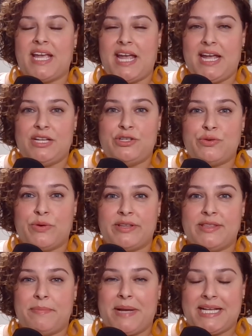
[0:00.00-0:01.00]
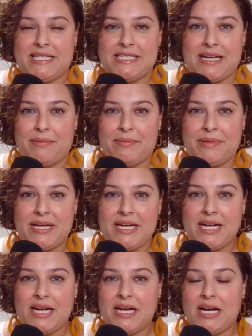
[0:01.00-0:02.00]
aid during the
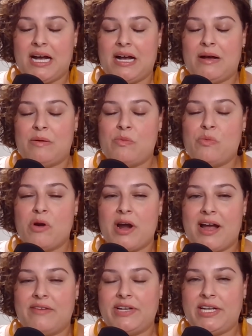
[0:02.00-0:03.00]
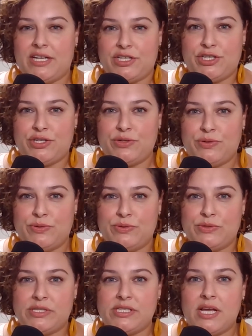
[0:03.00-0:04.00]
pandemic, were having
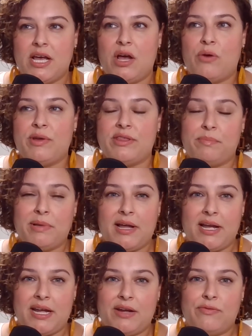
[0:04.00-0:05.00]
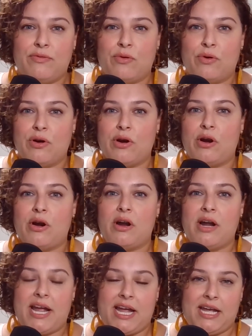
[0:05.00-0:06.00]
issues with applying for
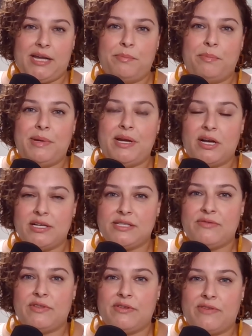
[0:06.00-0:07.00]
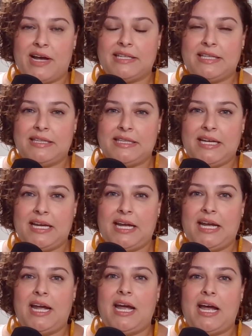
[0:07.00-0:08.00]
aid because of the fact that
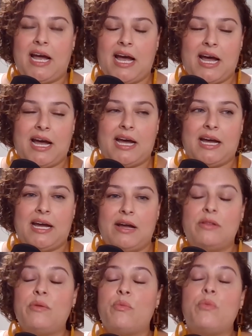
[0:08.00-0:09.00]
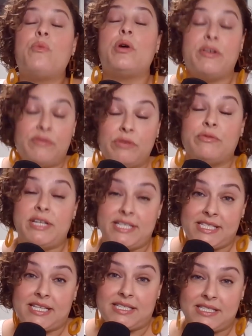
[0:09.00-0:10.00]
they had one of the
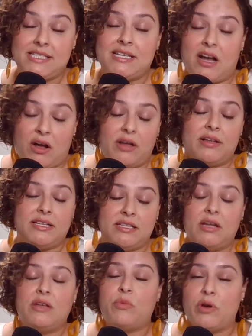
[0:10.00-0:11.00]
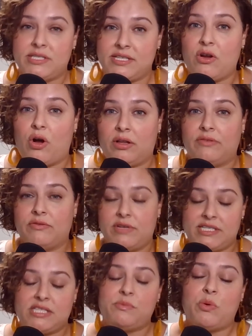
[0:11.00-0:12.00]
reasons, it wasn't all of the
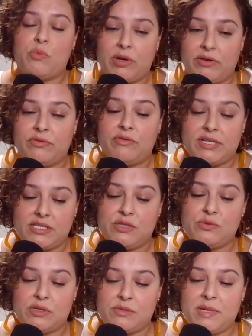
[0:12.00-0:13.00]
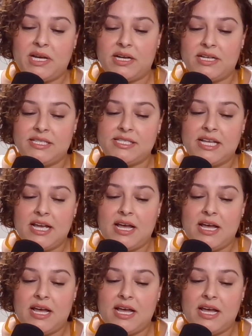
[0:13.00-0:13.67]
reasons, but one of the reasons was because